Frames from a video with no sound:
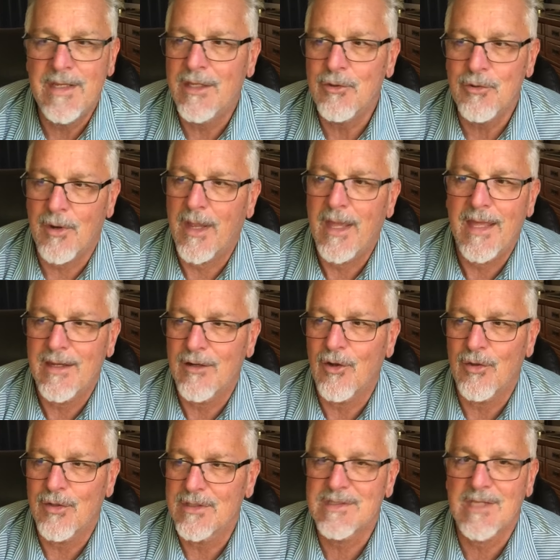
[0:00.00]
in your head
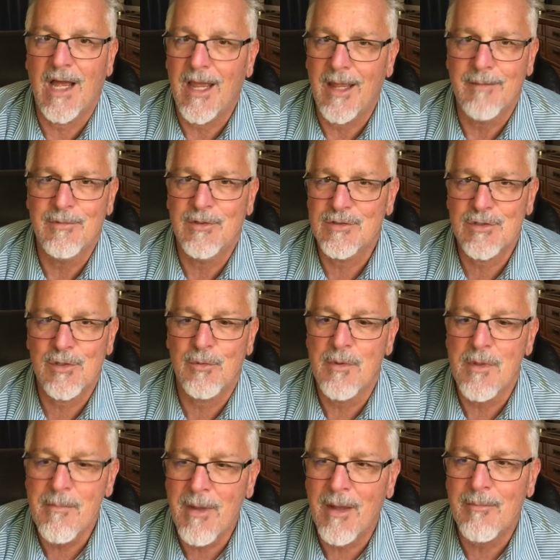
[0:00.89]
all the time, just to
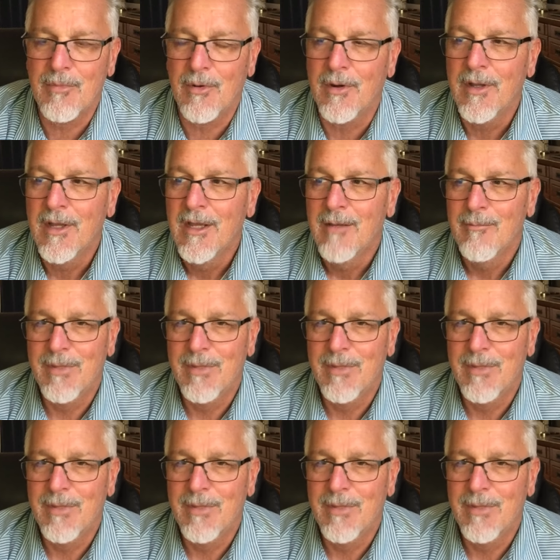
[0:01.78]
remember.